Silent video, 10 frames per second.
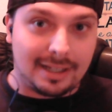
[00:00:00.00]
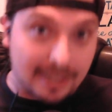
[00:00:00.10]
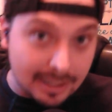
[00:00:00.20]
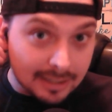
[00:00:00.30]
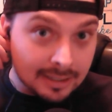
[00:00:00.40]

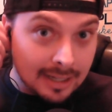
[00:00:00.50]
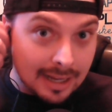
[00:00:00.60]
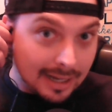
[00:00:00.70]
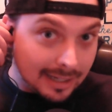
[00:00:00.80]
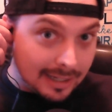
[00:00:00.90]
in,
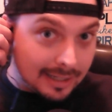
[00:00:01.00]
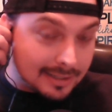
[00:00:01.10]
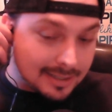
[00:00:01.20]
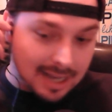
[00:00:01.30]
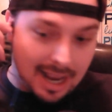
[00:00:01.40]
and it
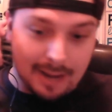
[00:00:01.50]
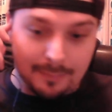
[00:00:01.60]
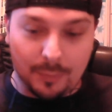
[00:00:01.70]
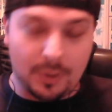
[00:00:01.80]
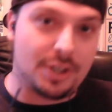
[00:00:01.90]
is
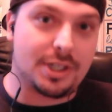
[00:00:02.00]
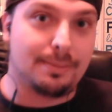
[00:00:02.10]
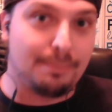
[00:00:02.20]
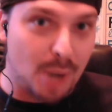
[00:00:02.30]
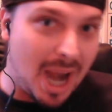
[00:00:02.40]
time for us to
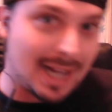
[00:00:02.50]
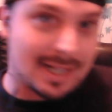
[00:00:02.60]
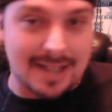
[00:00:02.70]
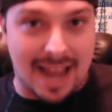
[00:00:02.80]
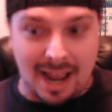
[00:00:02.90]

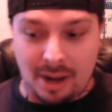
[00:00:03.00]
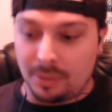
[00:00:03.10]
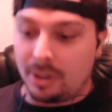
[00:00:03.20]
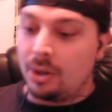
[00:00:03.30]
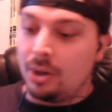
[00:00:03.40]
break
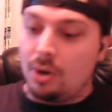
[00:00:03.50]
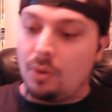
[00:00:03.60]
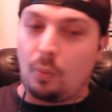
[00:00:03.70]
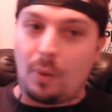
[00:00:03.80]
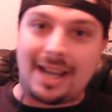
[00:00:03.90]
down
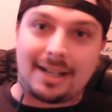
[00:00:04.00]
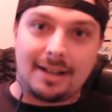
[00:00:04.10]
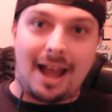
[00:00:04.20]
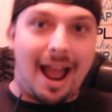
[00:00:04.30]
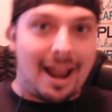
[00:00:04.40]
week
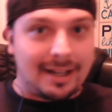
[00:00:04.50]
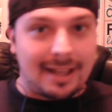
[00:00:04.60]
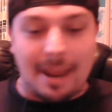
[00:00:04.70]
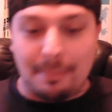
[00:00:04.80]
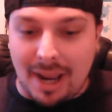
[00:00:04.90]
9
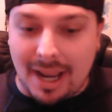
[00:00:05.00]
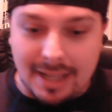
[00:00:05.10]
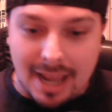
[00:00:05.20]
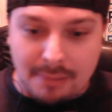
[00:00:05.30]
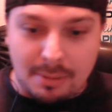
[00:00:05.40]
game by
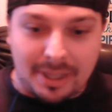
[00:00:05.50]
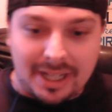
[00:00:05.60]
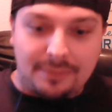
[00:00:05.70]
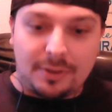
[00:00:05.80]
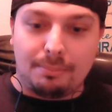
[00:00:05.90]
game. I'm going
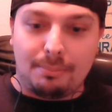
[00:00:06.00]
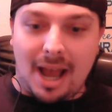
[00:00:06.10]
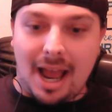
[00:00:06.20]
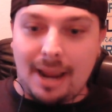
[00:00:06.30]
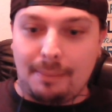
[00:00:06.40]
to give you
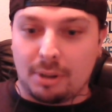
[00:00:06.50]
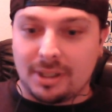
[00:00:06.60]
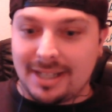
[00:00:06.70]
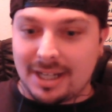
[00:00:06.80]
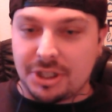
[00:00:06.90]
my
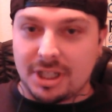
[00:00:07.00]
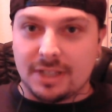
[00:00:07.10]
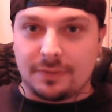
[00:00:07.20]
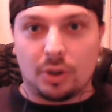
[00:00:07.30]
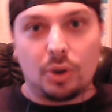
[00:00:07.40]

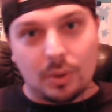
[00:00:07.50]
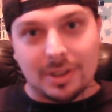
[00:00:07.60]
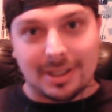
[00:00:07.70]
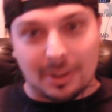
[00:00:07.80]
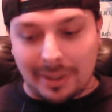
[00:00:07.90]
predictions for who
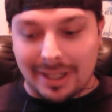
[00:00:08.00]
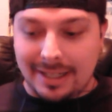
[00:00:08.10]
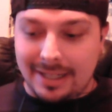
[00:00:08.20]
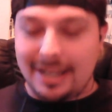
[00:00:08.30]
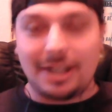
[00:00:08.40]
is going to win
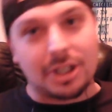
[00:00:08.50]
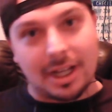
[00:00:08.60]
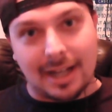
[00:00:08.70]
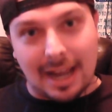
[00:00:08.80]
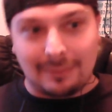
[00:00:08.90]
each
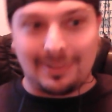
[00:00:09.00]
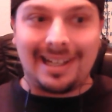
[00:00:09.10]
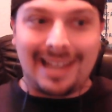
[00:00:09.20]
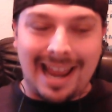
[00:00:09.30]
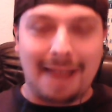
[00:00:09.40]
and every
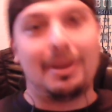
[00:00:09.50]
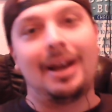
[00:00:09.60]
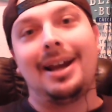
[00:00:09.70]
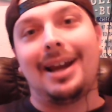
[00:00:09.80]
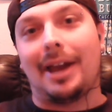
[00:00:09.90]
game,
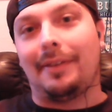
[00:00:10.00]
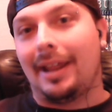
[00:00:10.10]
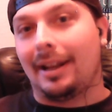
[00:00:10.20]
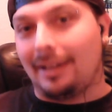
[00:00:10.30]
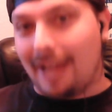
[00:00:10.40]
and
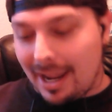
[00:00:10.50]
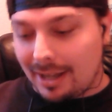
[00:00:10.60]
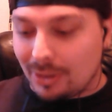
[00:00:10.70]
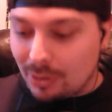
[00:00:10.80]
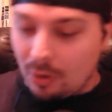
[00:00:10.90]
then
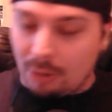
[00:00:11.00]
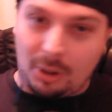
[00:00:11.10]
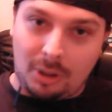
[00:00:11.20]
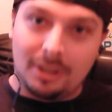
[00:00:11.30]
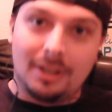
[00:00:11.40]
like
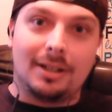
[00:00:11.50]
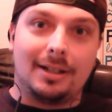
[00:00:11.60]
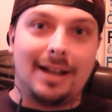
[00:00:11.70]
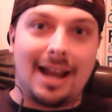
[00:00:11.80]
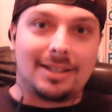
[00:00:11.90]
normal,
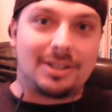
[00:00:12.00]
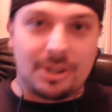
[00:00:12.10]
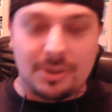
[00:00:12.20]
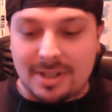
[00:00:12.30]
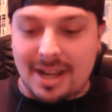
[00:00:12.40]
next
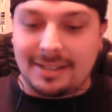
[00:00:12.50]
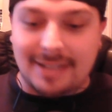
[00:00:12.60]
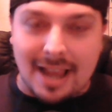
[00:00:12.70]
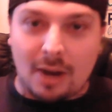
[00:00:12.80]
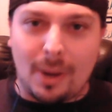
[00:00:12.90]
Tuesday,
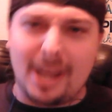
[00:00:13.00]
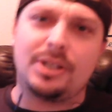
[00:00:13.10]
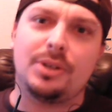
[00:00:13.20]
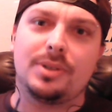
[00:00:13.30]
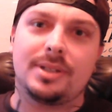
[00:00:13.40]
Takeaway
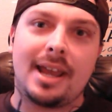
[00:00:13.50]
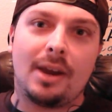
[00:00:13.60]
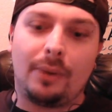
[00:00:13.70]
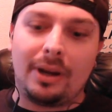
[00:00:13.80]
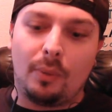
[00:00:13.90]
Tuesday,
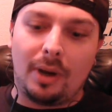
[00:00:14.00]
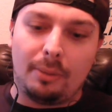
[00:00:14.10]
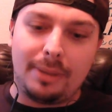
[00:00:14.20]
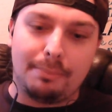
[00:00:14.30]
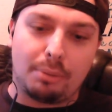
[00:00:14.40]
we
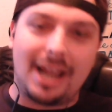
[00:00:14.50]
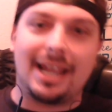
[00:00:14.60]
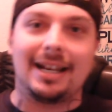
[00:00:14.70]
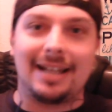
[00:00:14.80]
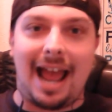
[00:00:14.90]
will be
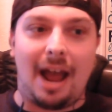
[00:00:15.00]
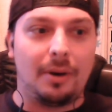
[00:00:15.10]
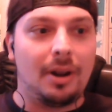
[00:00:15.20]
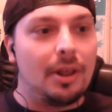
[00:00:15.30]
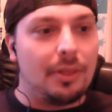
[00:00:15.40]
breaking
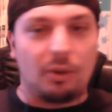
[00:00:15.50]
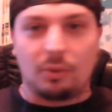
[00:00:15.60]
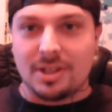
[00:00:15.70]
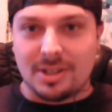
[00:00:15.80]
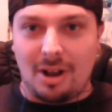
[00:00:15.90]
down the
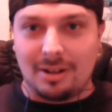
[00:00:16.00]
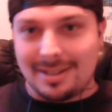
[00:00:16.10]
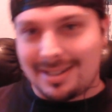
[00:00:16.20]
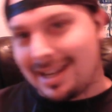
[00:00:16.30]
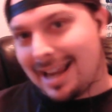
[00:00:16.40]
results,
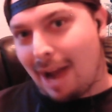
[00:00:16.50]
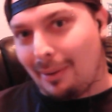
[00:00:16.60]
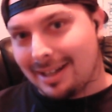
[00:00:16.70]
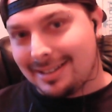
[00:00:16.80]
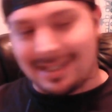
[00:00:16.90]
seeing how
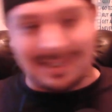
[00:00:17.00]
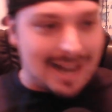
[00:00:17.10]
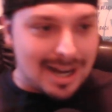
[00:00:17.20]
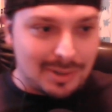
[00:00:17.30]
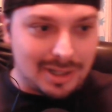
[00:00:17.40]
I did.
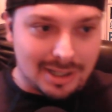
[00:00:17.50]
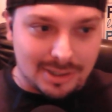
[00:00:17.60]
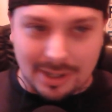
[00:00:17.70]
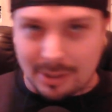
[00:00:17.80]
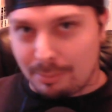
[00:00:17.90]
Did I do good?
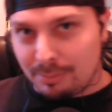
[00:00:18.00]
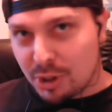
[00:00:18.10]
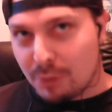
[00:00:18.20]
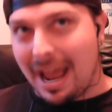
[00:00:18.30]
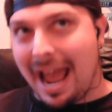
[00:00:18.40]
Did I
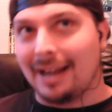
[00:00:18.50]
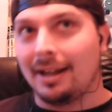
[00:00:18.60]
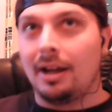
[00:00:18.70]
do bad?